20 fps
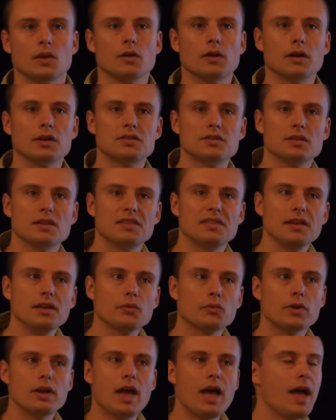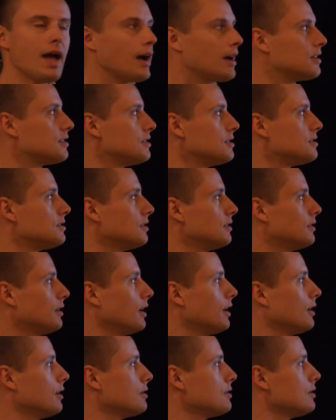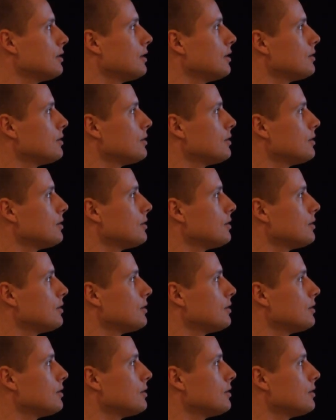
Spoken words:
Right? So the thing reacts instantaneously.